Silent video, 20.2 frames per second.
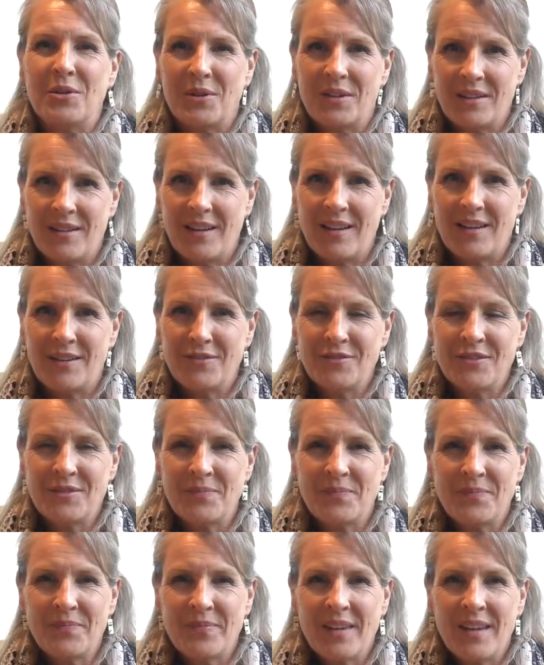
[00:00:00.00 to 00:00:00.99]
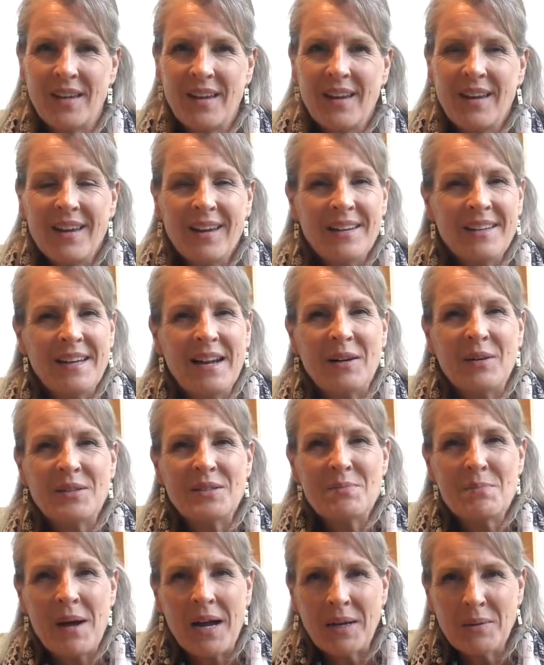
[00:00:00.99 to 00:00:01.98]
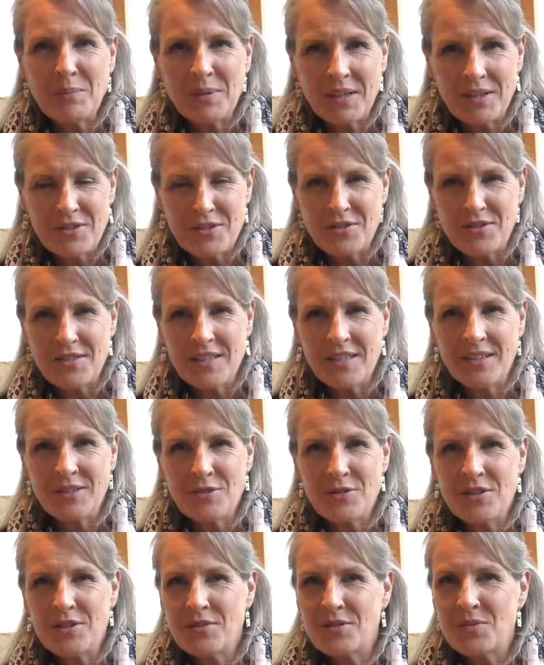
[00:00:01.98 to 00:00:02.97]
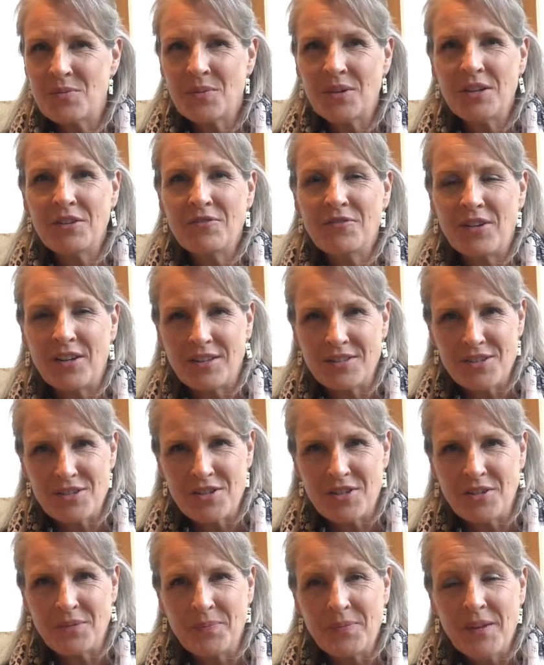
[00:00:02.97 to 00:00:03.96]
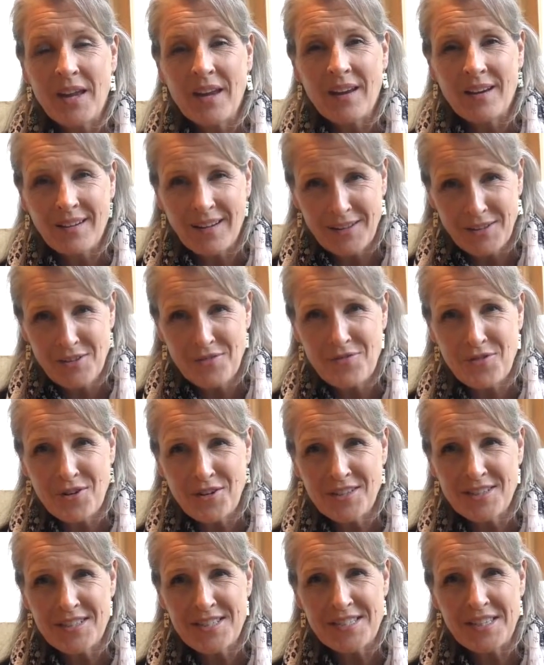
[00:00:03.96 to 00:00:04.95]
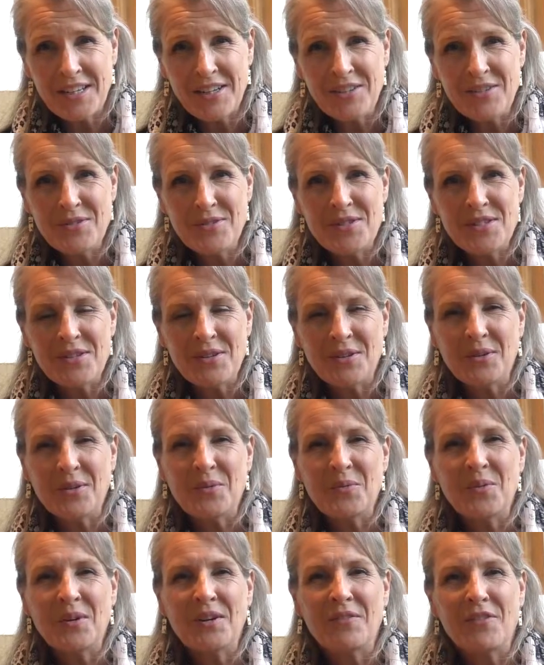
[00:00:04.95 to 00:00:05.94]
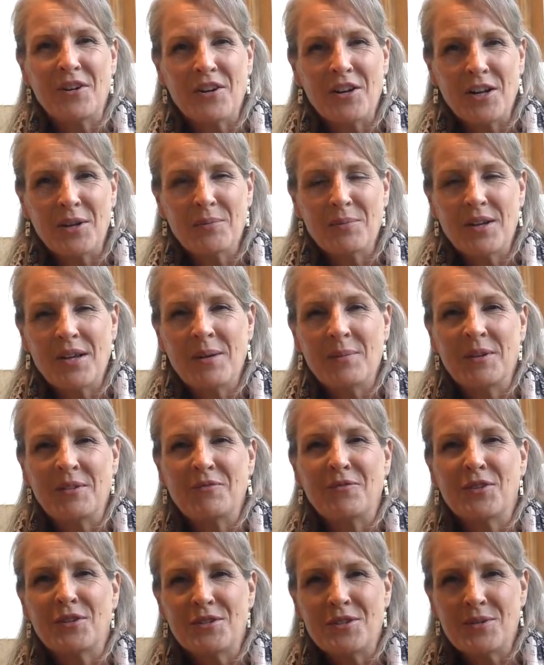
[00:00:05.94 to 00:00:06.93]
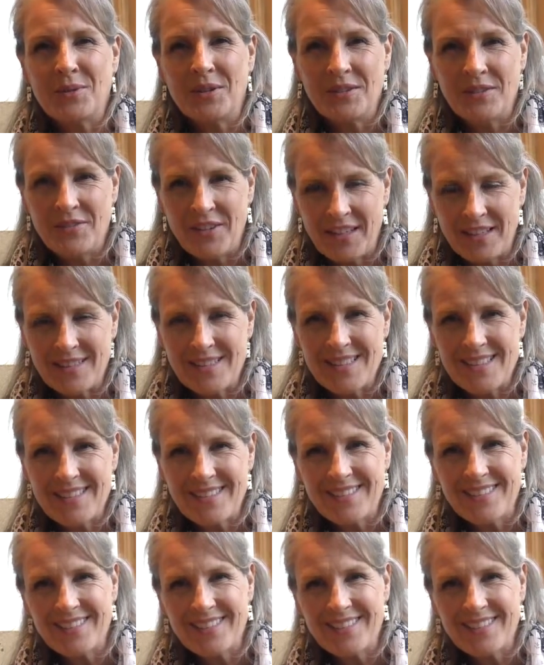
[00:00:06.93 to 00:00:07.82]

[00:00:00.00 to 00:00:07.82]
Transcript: and love. And now it's my pleasure to introduce Rhia Foster, and I look forward to seeing you soon in one of our upcoming virtual events.